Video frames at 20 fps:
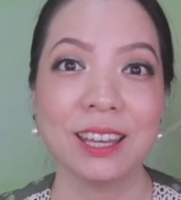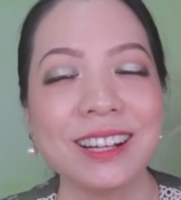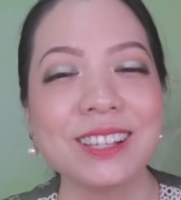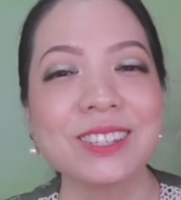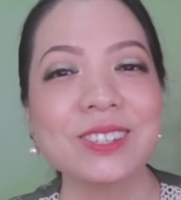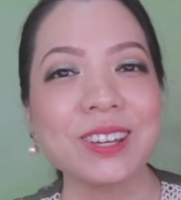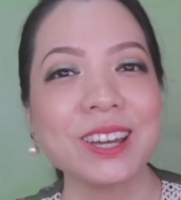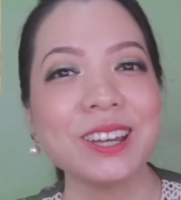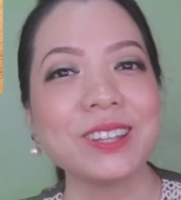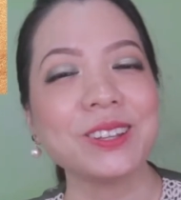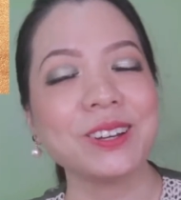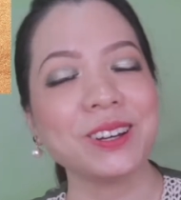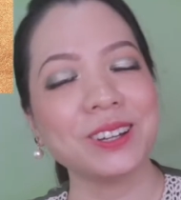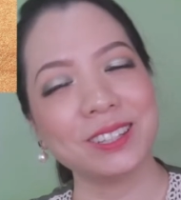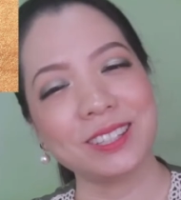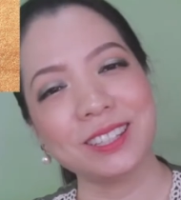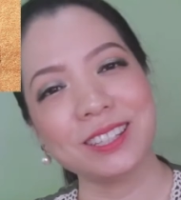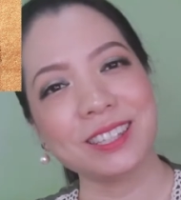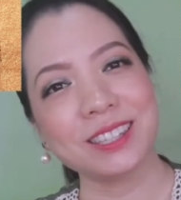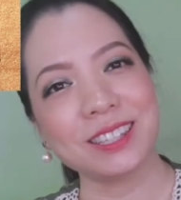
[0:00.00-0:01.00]
So I thought
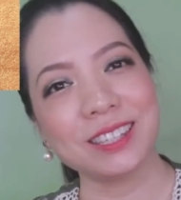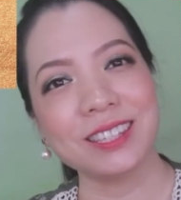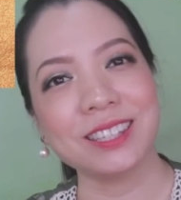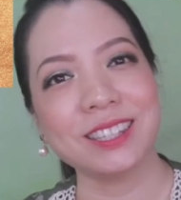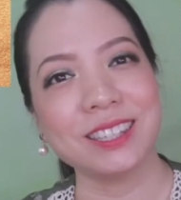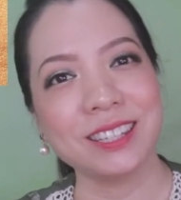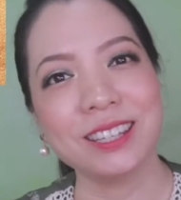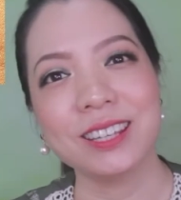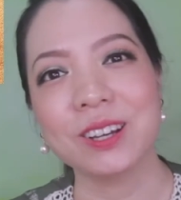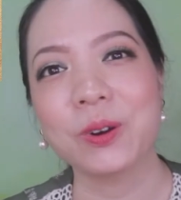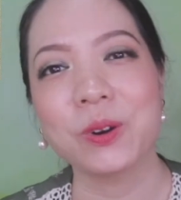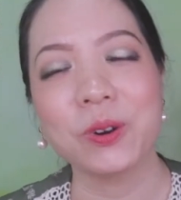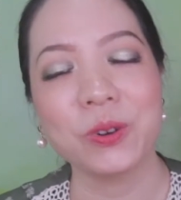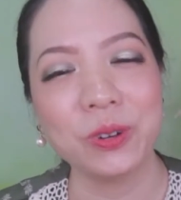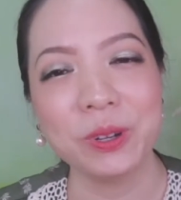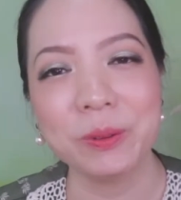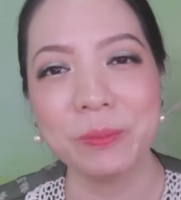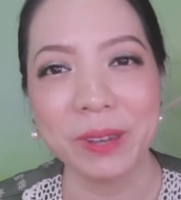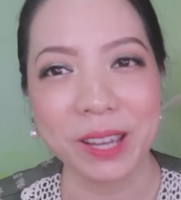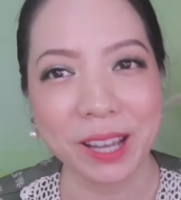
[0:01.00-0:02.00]
this is the
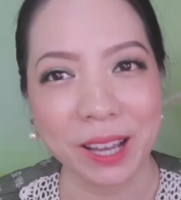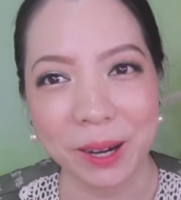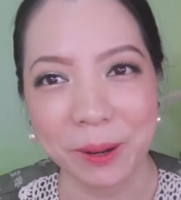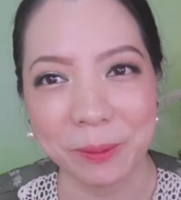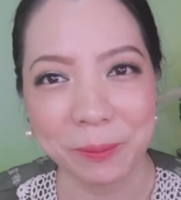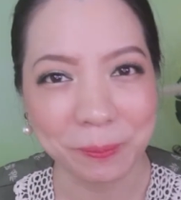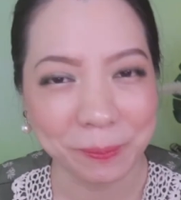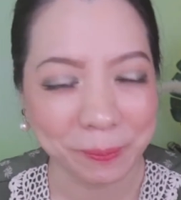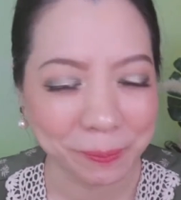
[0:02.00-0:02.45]
Korean makeup.